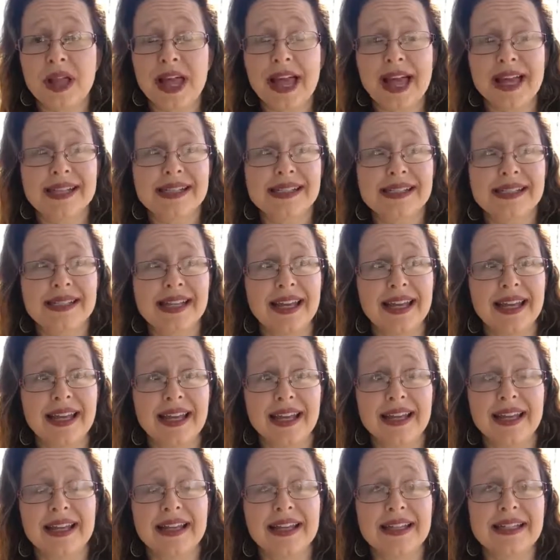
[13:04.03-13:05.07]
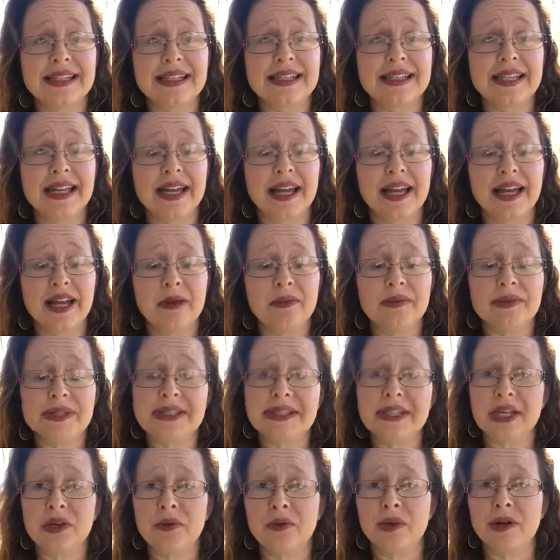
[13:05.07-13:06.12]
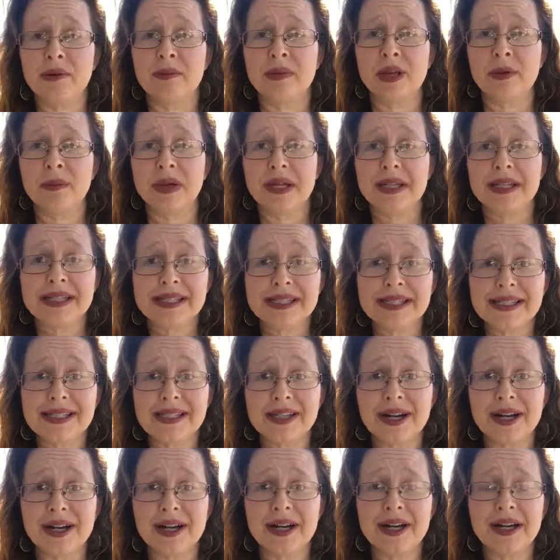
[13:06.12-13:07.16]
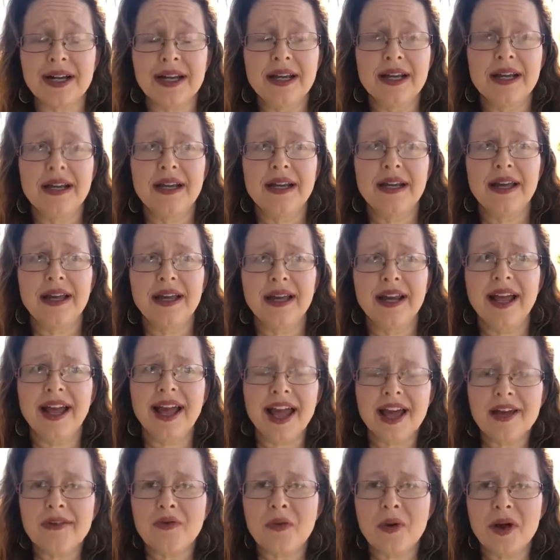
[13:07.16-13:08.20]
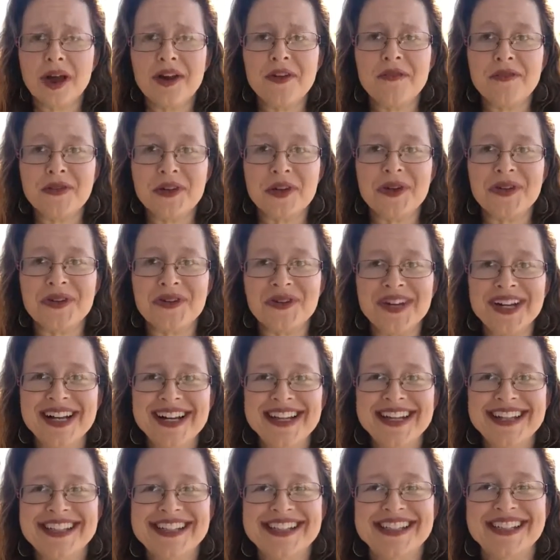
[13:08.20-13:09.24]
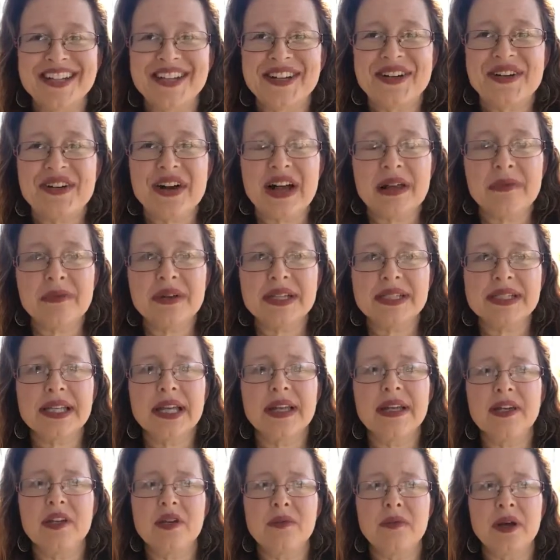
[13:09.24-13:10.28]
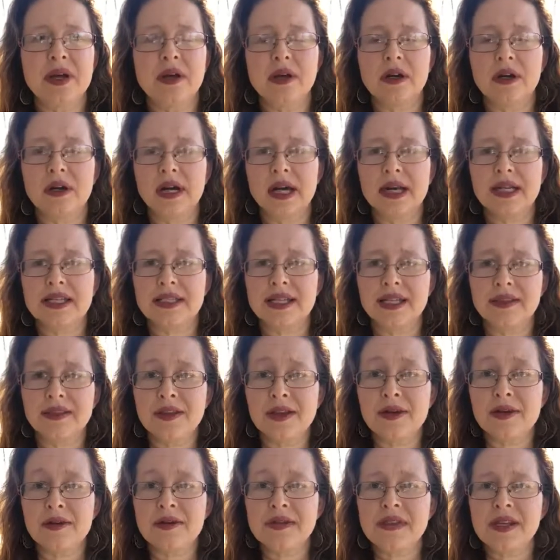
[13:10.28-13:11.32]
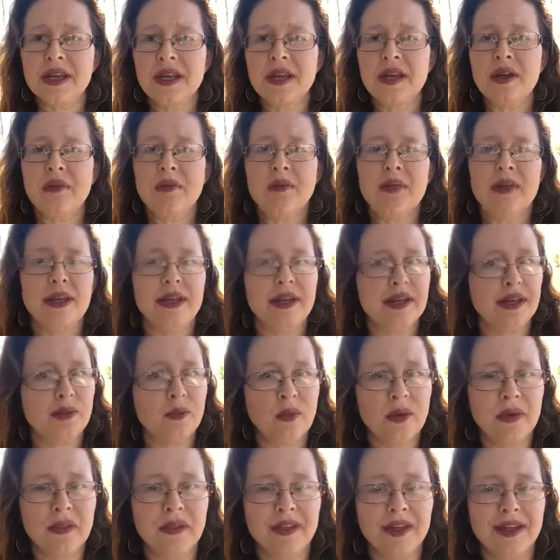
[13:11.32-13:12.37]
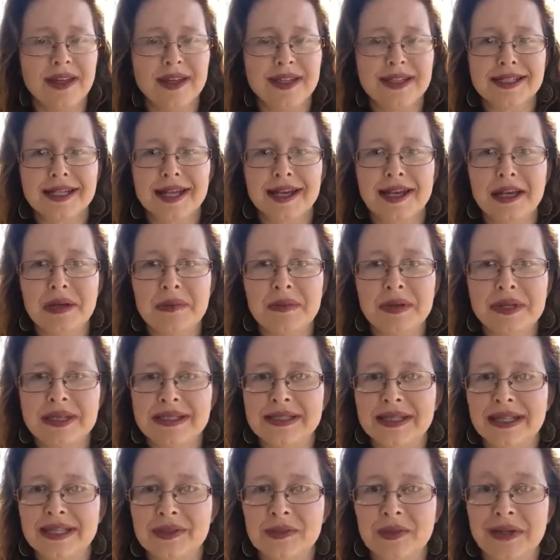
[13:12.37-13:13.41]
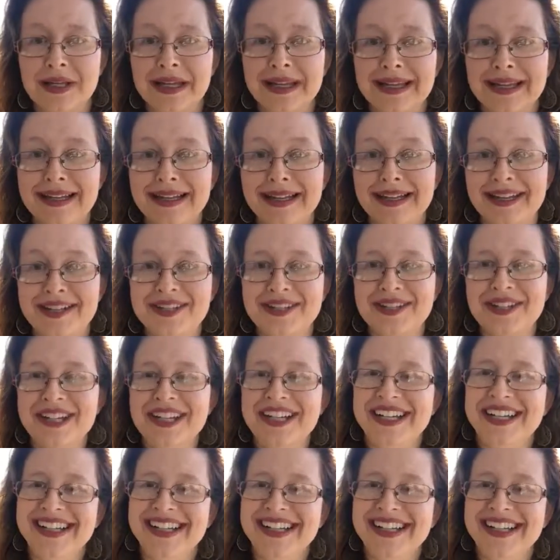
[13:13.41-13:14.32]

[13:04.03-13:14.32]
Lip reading: class, and I'm seeing where my weaknesses are, and I have quite a few. So I'm excited about correcting those, but one thing at a time, because that's what I can handle